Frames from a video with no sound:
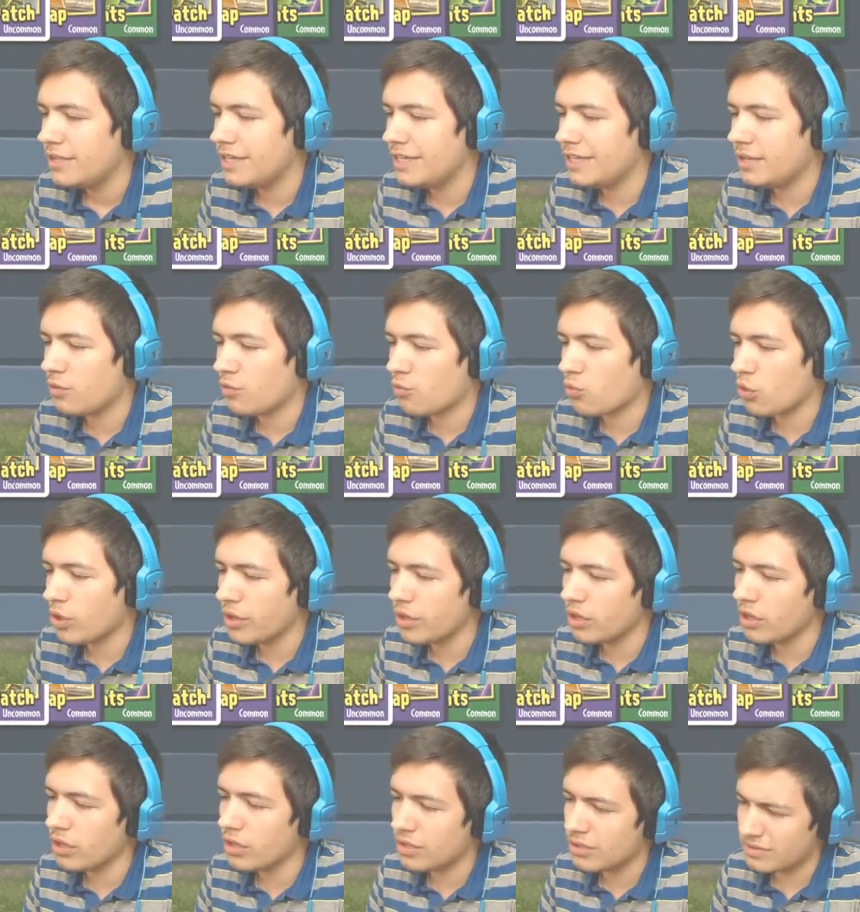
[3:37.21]
the
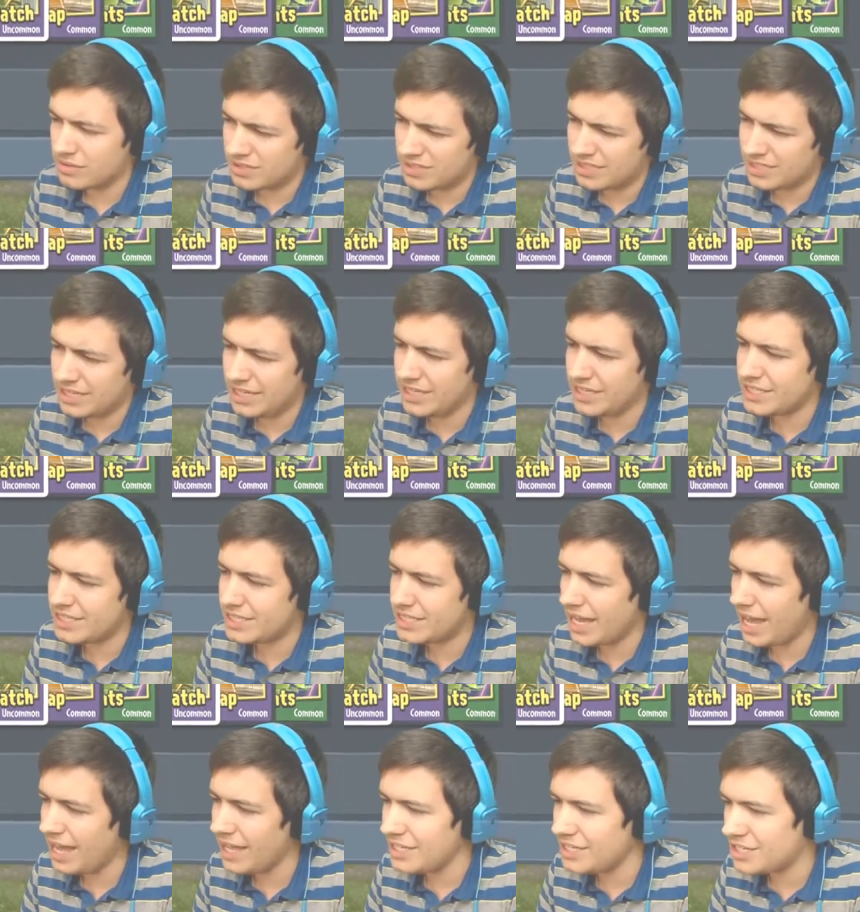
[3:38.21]
Royal Tea
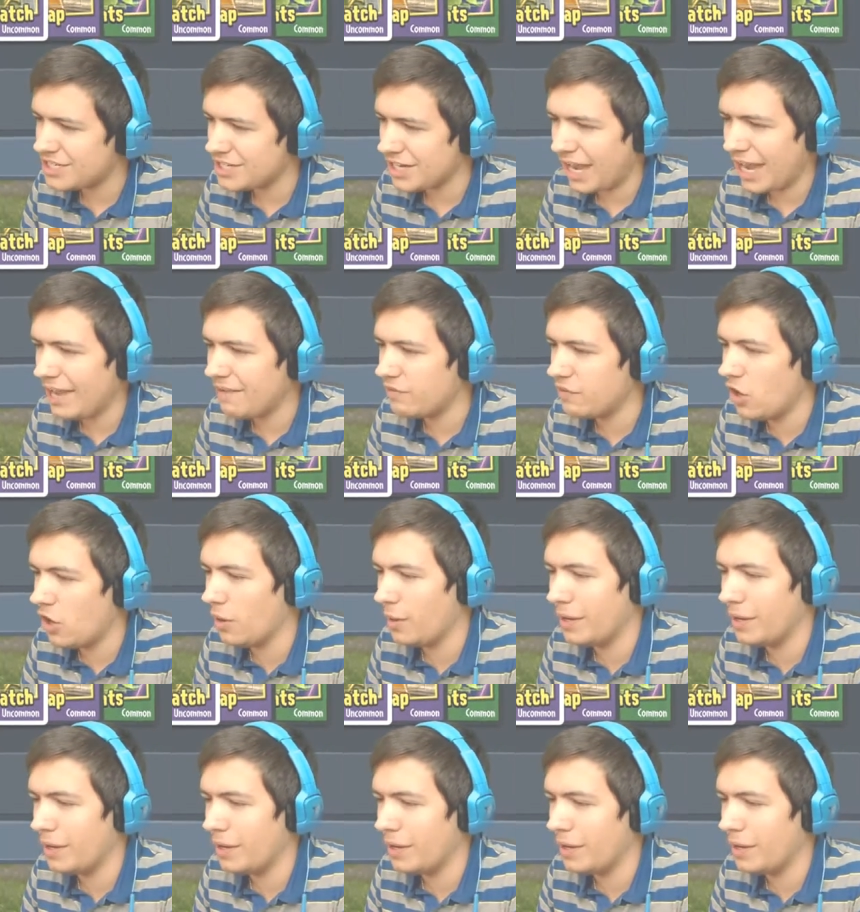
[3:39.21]
Stash? I have